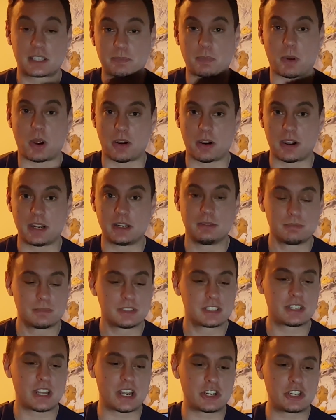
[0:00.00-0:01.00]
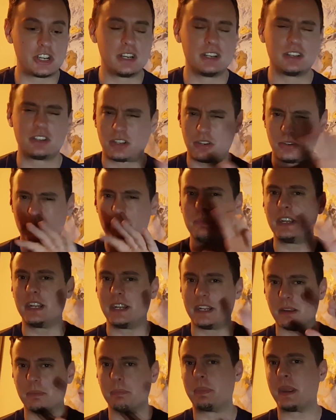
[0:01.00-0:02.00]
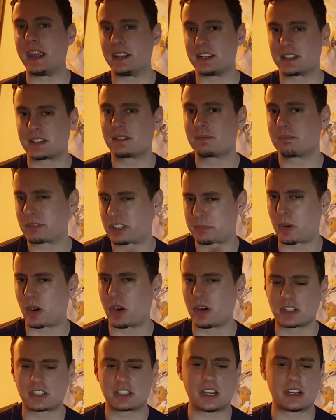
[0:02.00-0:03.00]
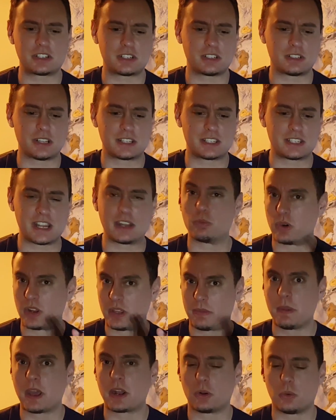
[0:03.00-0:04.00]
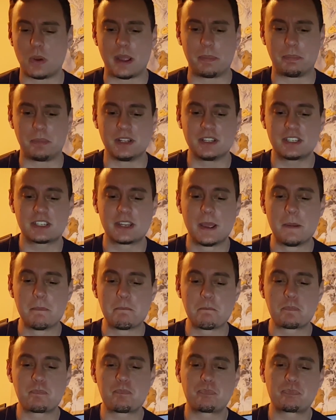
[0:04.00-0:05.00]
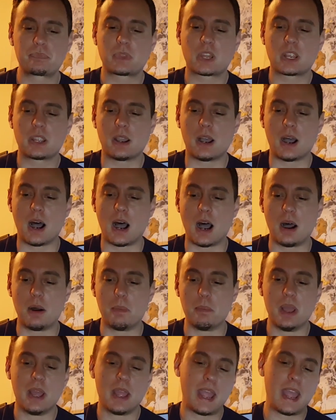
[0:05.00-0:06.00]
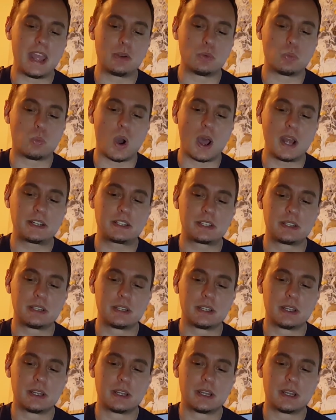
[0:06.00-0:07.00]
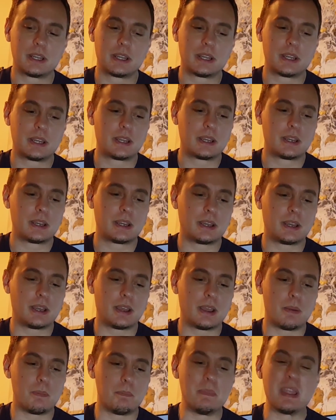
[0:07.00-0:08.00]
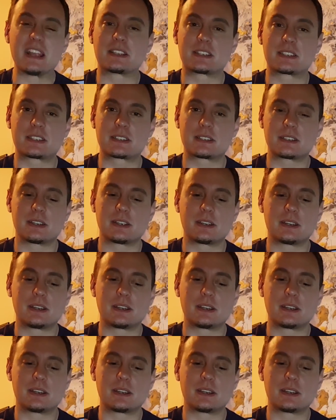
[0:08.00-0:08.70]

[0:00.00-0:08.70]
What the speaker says: sparring session to medium pace sparring session, let's say, with metal weapons, and what makes